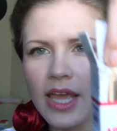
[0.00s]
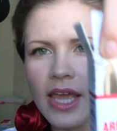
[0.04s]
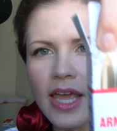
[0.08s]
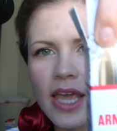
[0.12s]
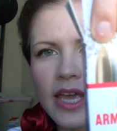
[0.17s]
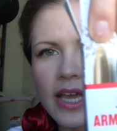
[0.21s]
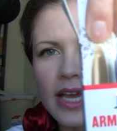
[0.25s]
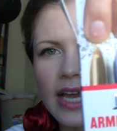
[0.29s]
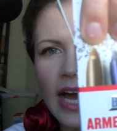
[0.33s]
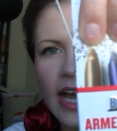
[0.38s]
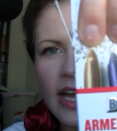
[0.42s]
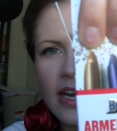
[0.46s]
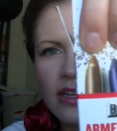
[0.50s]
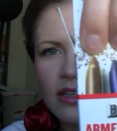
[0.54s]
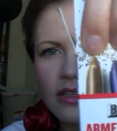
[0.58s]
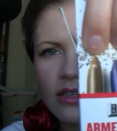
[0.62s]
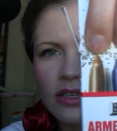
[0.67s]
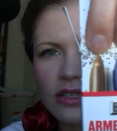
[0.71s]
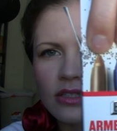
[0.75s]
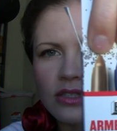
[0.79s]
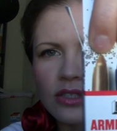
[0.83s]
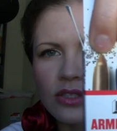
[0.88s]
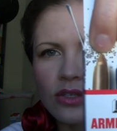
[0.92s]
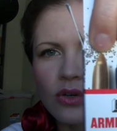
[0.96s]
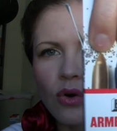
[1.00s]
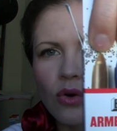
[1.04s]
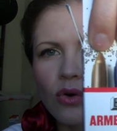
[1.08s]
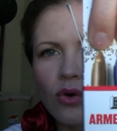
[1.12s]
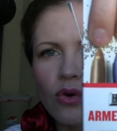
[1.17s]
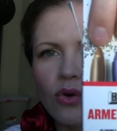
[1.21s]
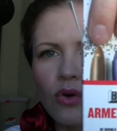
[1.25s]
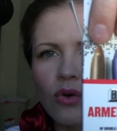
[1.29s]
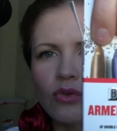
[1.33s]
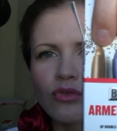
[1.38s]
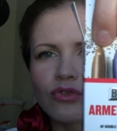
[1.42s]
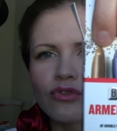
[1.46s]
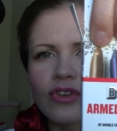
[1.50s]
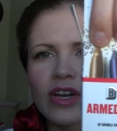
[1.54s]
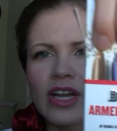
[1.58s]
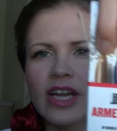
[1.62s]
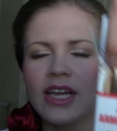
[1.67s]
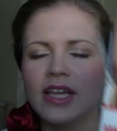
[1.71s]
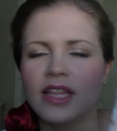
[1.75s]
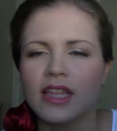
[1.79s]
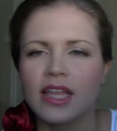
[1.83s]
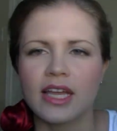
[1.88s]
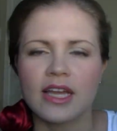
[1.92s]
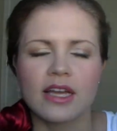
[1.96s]
it kind of looks gold,
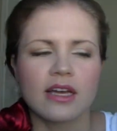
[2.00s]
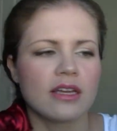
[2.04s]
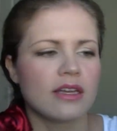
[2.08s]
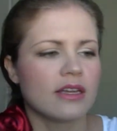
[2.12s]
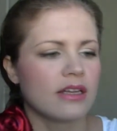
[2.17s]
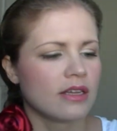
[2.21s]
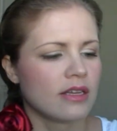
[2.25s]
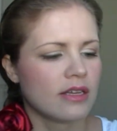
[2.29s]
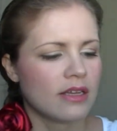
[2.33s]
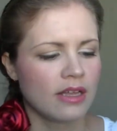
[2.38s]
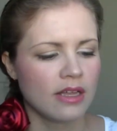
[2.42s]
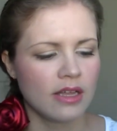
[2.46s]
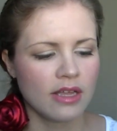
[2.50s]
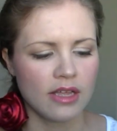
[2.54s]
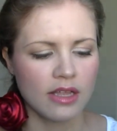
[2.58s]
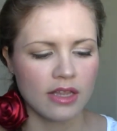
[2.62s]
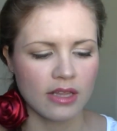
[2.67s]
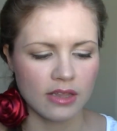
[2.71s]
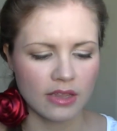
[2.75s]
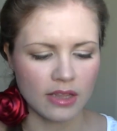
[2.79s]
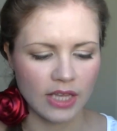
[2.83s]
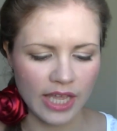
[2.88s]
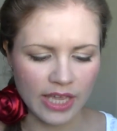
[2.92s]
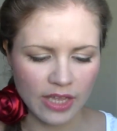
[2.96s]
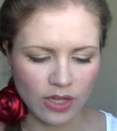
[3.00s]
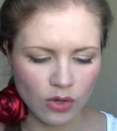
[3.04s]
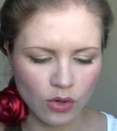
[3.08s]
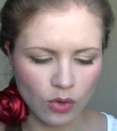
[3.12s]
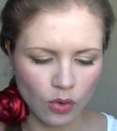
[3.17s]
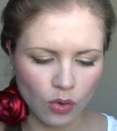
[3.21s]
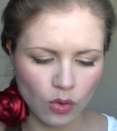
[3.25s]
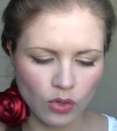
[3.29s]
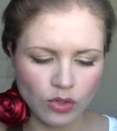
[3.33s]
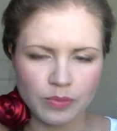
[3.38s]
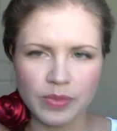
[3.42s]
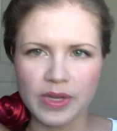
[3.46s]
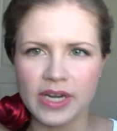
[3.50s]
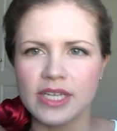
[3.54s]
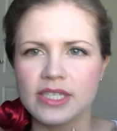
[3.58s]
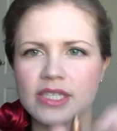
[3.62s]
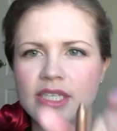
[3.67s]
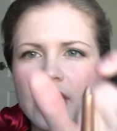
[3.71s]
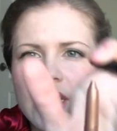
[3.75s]
right? Like a light gold, but it's